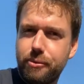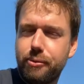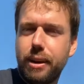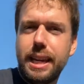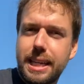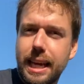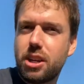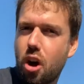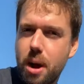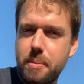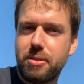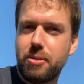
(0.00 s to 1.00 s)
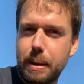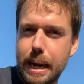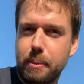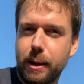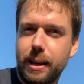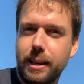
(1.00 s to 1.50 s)
fleeting times with
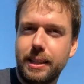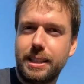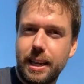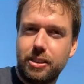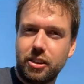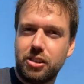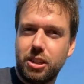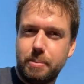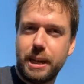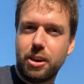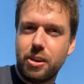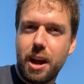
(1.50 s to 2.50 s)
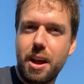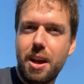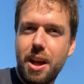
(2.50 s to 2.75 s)
people, and touches a bit on a